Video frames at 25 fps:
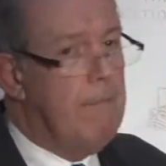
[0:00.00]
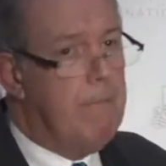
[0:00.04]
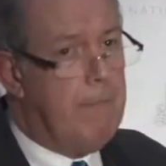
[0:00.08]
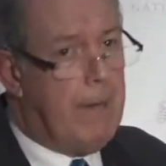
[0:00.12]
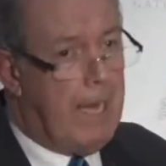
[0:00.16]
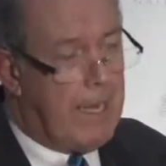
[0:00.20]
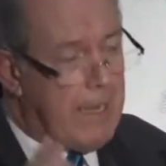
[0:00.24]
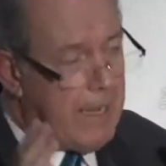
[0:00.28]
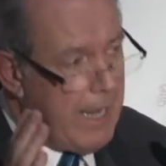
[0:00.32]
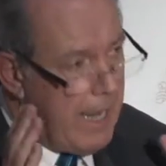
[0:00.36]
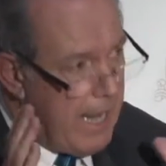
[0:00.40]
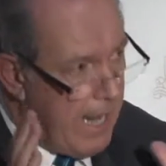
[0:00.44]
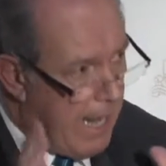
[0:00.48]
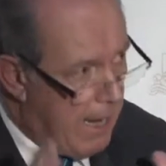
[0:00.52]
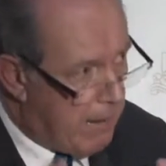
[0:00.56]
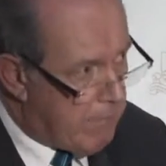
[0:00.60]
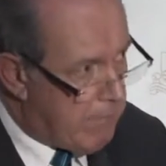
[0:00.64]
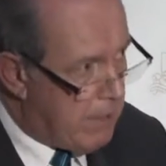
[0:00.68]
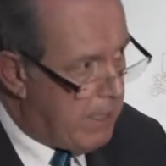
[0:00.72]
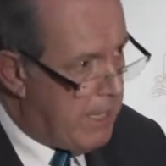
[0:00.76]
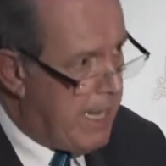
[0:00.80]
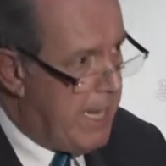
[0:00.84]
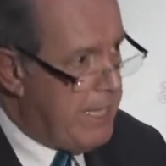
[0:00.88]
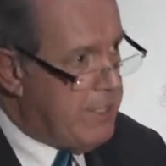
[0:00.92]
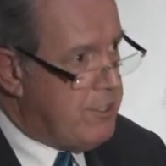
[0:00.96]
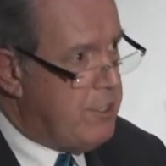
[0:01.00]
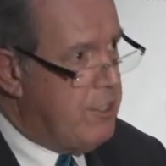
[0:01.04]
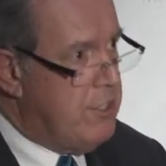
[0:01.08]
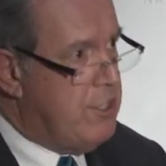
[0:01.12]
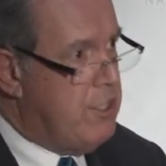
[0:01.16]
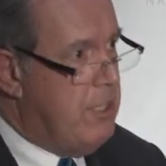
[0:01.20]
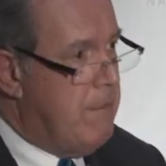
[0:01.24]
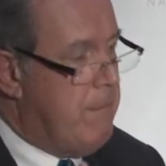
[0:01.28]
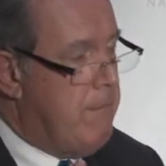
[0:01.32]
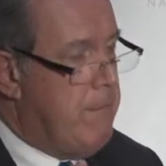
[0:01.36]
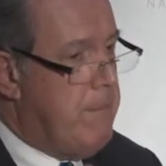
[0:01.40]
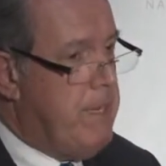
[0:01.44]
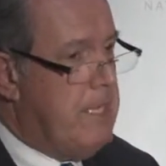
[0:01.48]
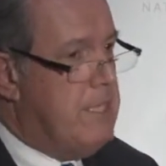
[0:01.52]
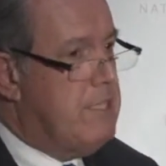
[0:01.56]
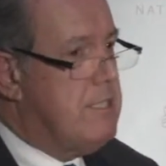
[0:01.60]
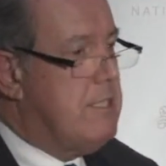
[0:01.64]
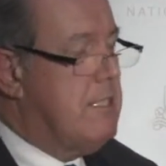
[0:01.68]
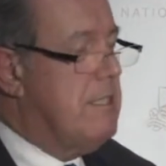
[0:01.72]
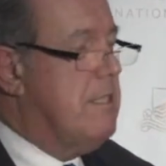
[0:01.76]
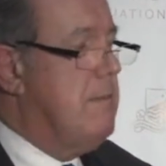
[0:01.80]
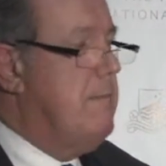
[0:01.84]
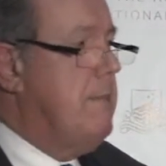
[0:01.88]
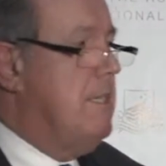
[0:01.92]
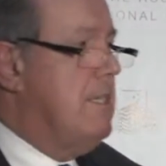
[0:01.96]
but our relationship,
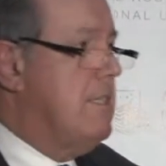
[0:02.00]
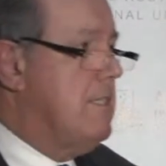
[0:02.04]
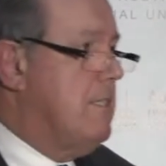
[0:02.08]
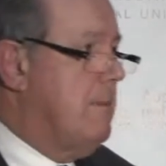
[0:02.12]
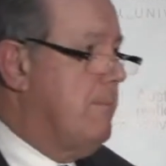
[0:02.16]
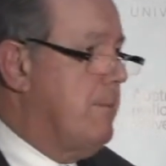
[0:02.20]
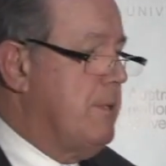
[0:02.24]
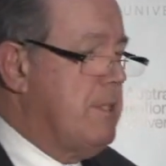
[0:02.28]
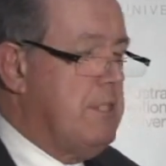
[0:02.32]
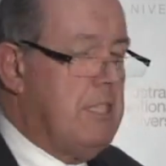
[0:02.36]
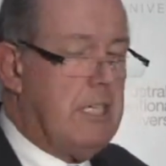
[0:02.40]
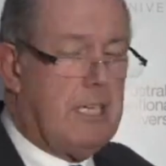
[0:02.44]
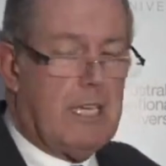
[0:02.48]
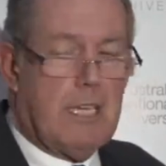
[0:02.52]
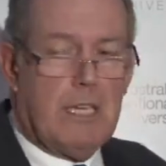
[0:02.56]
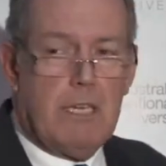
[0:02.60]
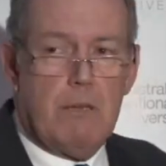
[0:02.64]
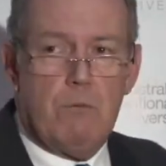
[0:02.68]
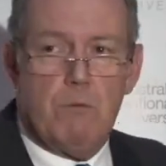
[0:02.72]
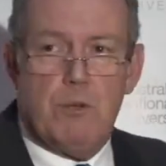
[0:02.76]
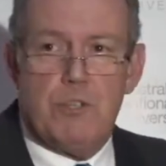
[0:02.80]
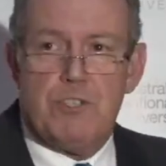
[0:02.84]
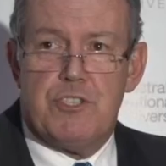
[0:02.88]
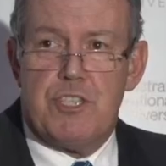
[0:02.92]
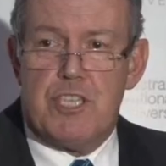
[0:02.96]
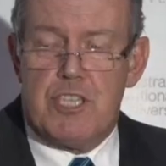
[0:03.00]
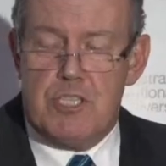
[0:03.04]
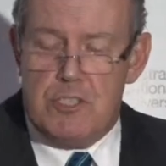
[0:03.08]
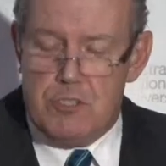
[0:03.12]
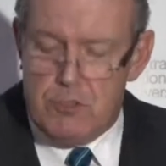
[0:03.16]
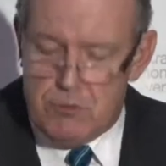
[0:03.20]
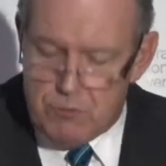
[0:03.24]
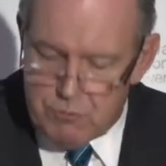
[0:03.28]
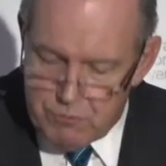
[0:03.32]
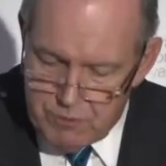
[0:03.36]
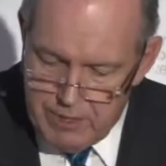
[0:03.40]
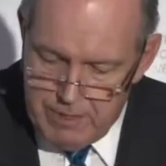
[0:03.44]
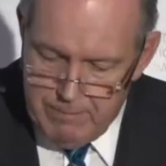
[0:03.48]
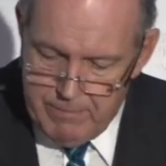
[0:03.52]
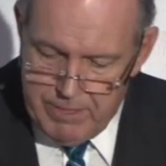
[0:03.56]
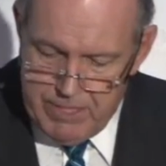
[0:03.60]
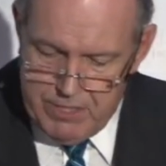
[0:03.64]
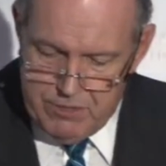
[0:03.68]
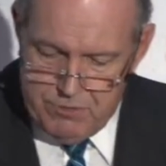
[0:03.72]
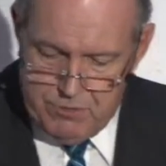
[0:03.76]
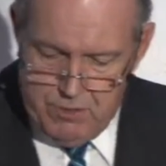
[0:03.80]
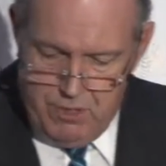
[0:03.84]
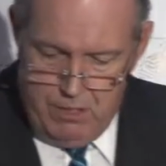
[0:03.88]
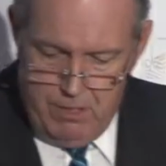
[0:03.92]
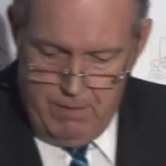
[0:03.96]
minister to minister particularly, was extremely
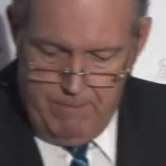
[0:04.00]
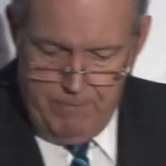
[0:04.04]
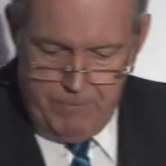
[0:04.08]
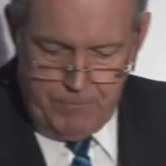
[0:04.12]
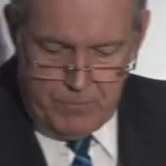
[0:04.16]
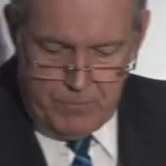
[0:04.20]
strong.